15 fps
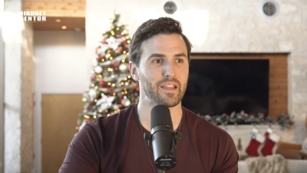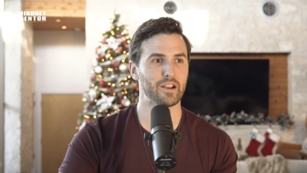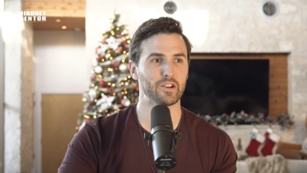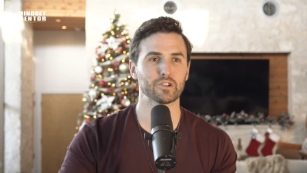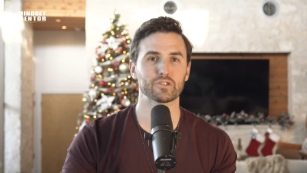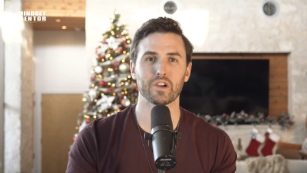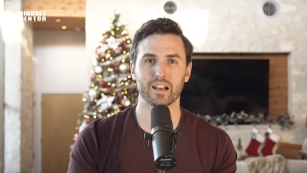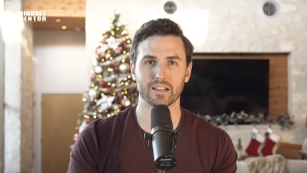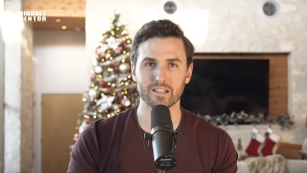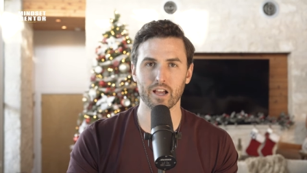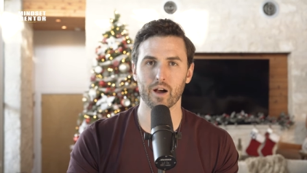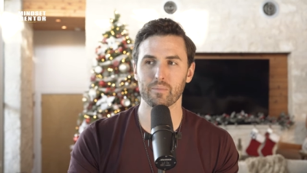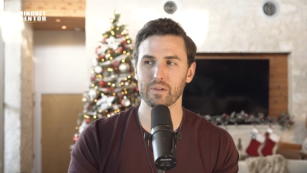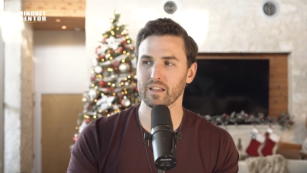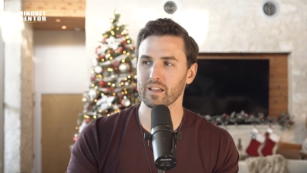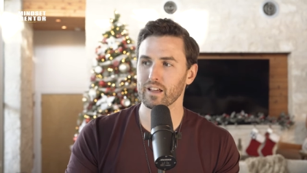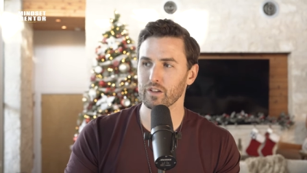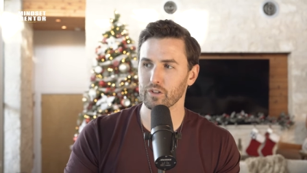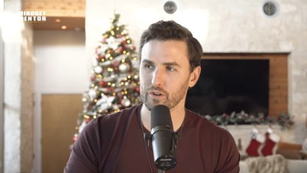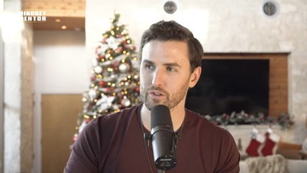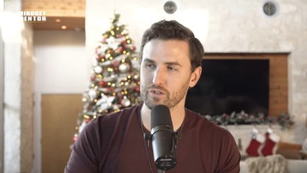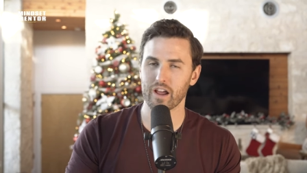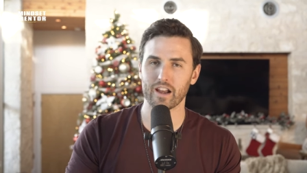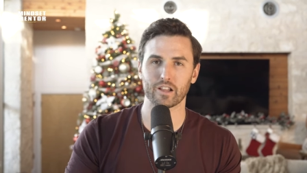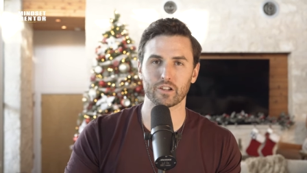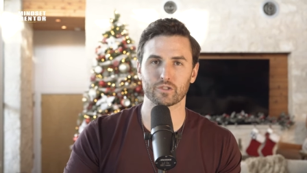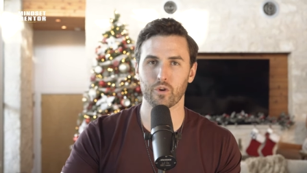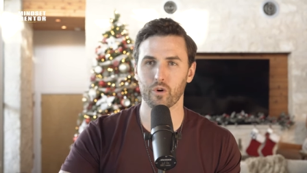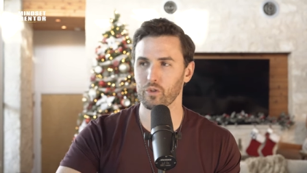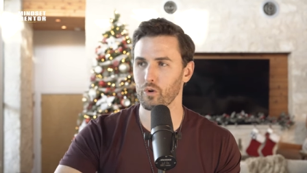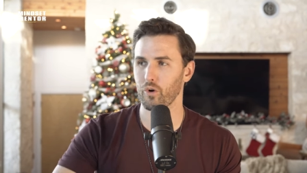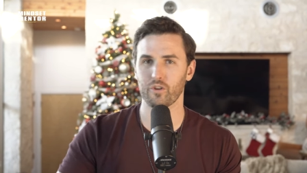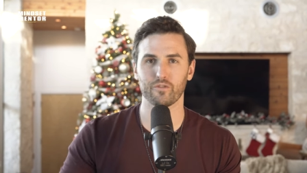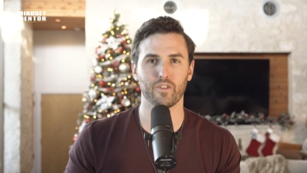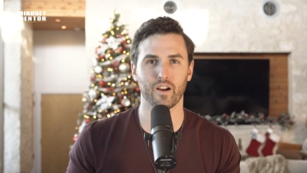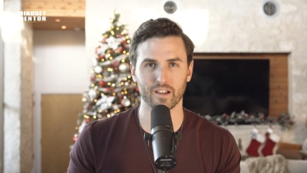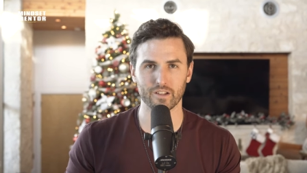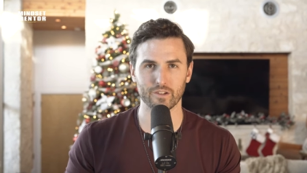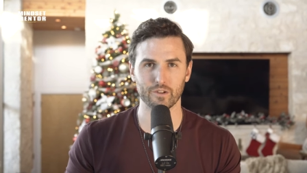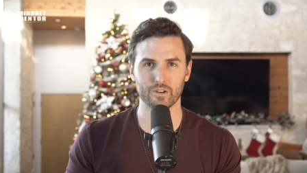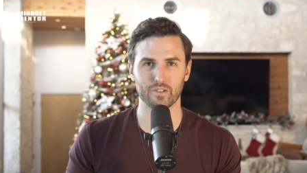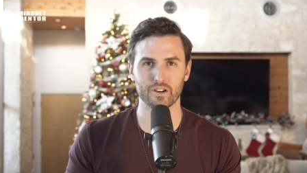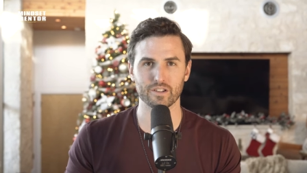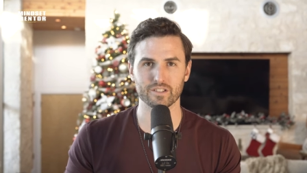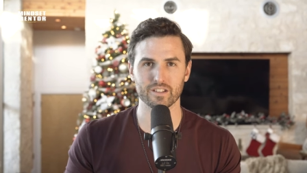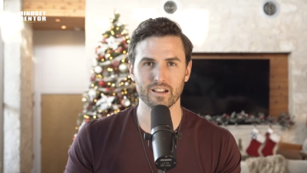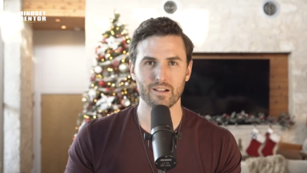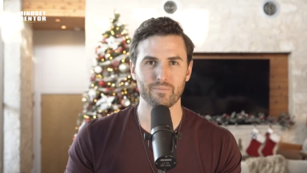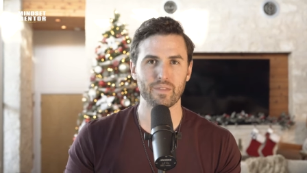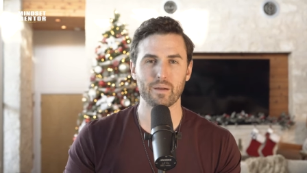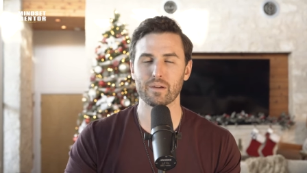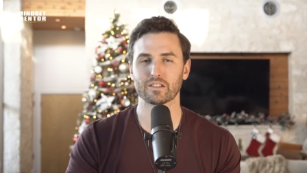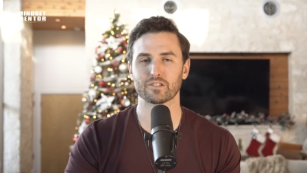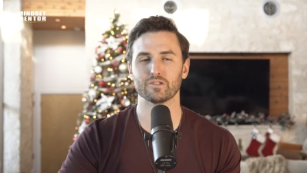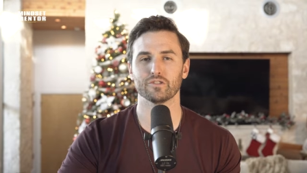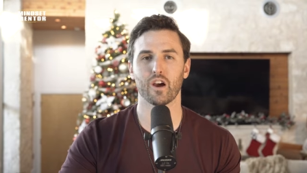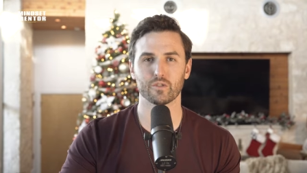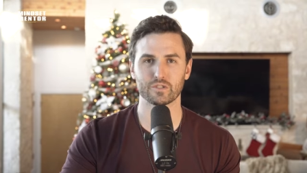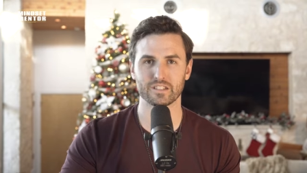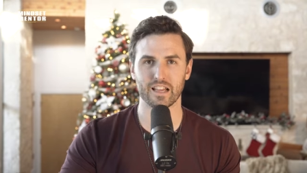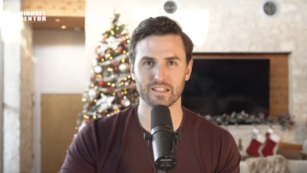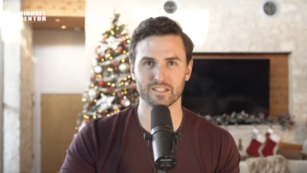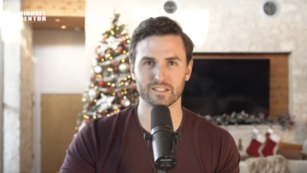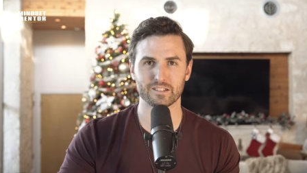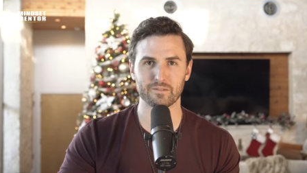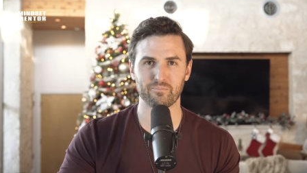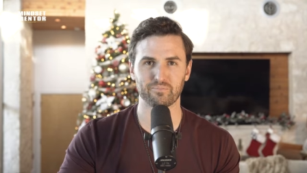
And you're trying to tell me you're trying to control the whole universe. That makes no sense.